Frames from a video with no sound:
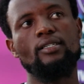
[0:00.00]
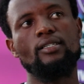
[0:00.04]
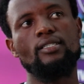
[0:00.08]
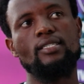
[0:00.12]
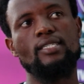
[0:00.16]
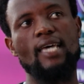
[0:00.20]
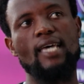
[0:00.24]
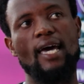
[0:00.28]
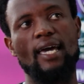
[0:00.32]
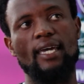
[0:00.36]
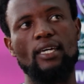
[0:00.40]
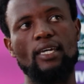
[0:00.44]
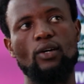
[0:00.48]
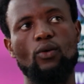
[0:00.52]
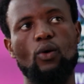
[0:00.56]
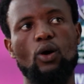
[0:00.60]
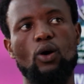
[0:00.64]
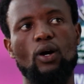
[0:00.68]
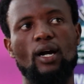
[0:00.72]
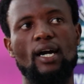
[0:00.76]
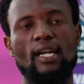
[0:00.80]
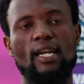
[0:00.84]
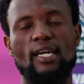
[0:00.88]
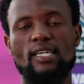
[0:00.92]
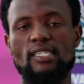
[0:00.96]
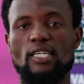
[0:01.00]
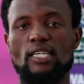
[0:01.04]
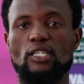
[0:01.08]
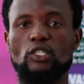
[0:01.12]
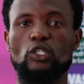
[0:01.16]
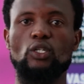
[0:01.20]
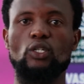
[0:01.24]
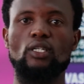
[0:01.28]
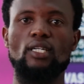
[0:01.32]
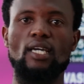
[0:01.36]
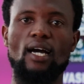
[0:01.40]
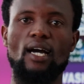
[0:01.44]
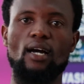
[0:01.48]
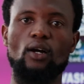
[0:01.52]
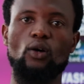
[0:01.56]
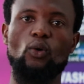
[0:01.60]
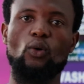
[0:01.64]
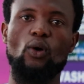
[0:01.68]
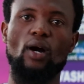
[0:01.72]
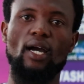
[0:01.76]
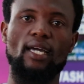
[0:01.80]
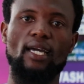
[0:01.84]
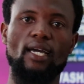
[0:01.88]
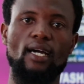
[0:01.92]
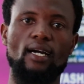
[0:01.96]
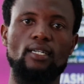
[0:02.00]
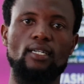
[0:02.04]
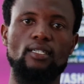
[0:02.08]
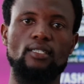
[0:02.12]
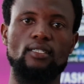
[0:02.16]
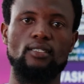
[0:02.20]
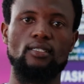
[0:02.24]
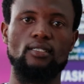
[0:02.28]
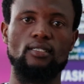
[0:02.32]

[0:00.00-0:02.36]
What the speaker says: Sahi organization yangu, I can,